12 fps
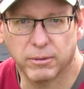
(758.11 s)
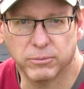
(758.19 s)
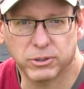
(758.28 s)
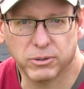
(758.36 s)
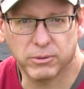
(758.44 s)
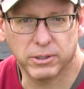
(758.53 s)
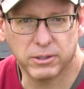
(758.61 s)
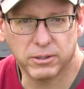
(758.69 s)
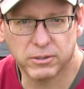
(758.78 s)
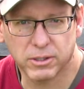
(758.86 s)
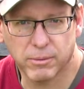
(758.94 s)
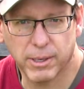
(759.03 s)
So it
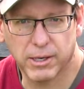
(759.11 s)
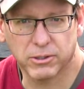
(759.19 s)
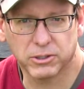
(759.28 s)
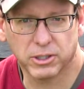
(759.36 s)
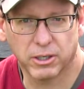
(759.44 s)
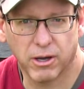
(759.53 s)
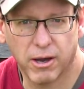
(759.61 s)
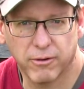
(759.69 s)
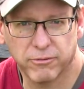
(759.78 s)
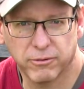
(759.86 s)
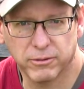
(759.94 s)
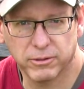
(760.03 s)
somehow shut
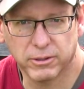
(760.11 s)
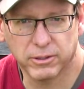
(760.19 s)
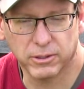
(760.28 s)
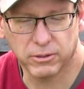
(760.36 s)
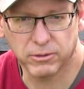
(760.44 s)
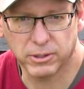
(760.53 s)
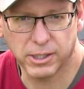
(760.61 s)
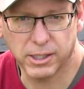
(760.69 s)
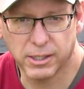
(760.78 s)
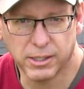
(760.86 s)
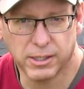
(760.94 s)
off early,